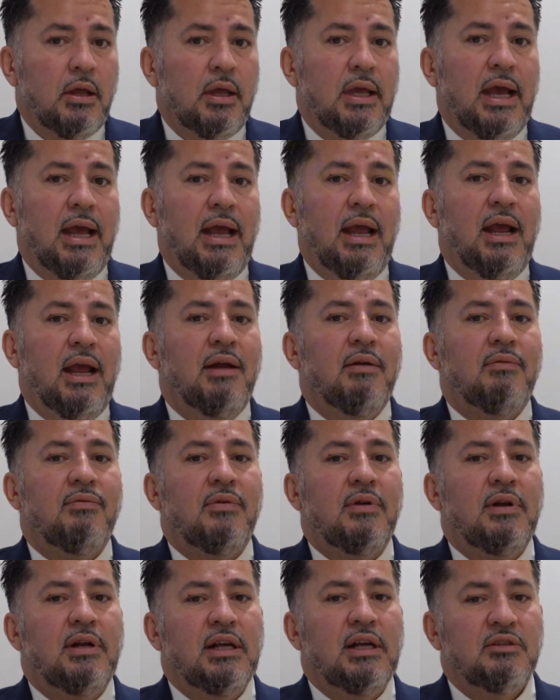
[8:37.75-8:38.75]
Okay, if
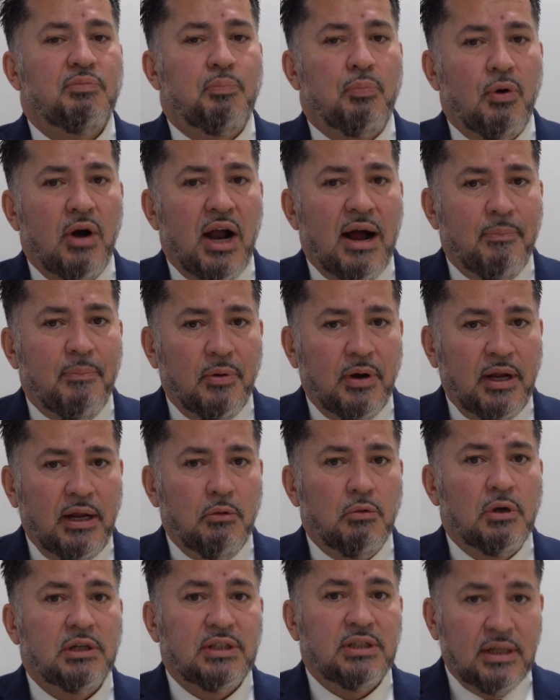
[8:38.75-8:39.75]
this property,
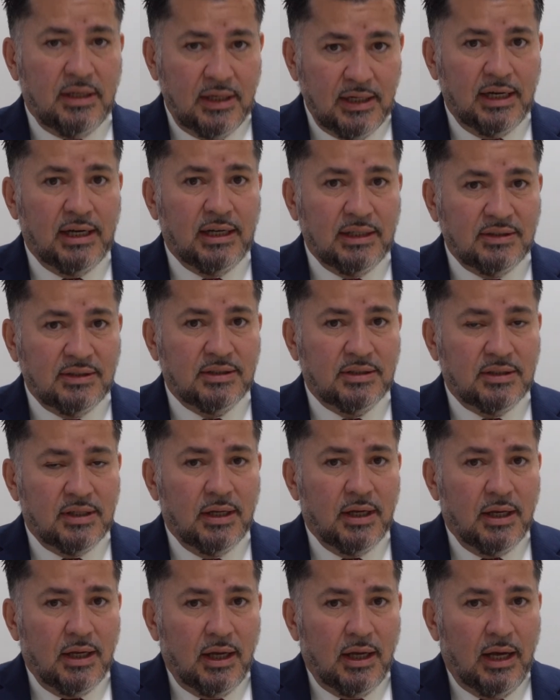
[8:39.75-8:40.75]
which it does,
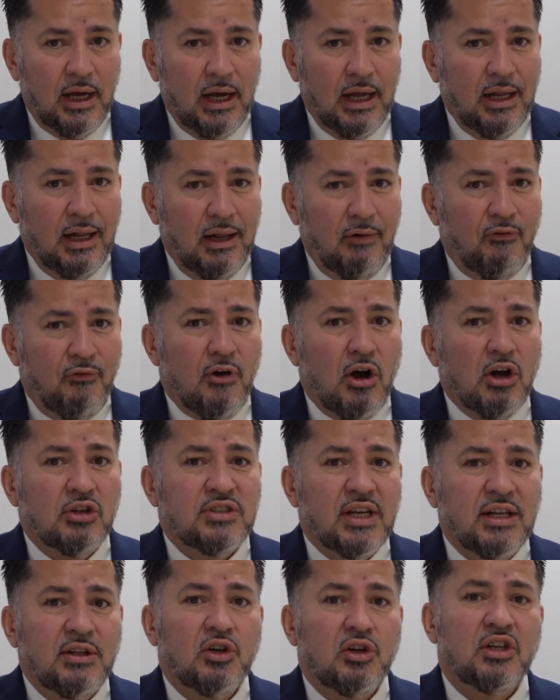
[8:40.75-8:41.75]

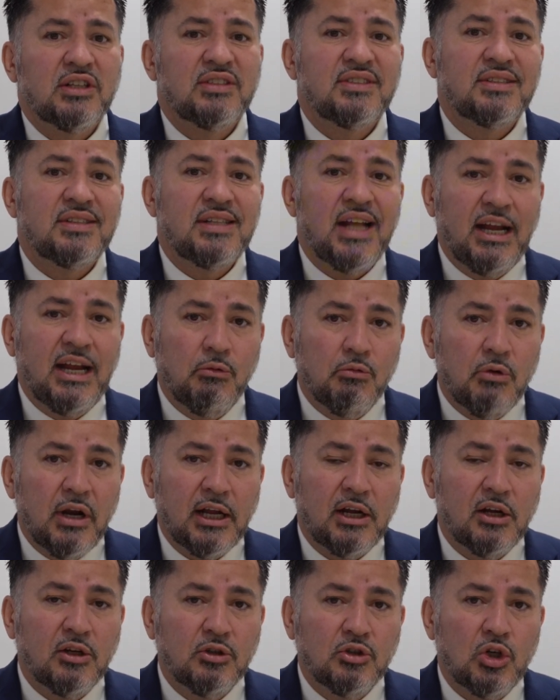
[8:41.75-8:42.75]
falls under the state
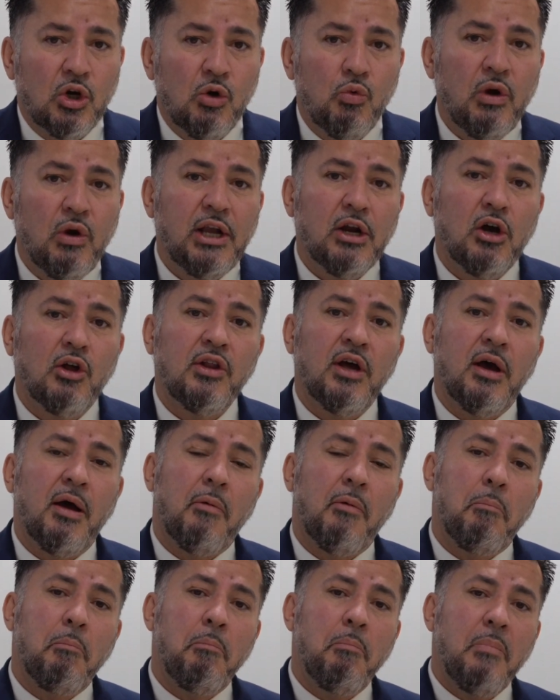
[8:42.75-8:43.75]
rent control, we know
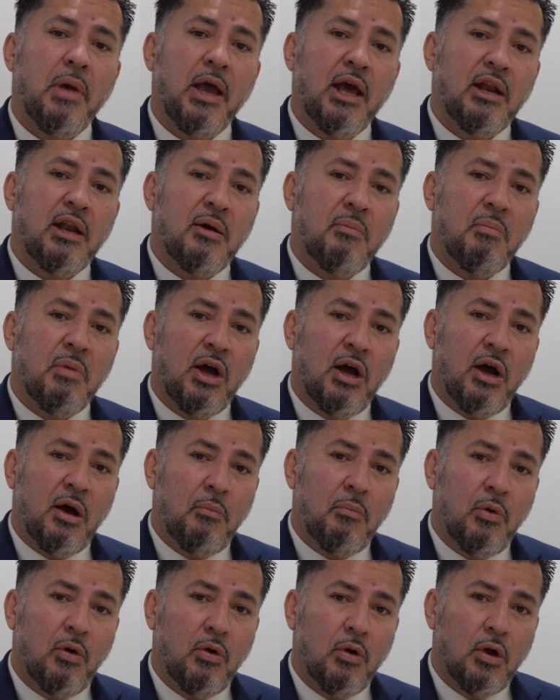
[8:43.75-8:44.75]
the
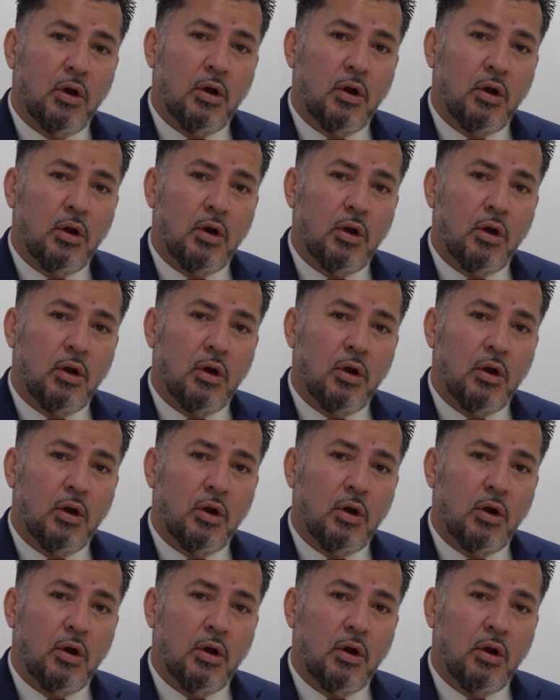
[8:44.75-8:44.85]
minimum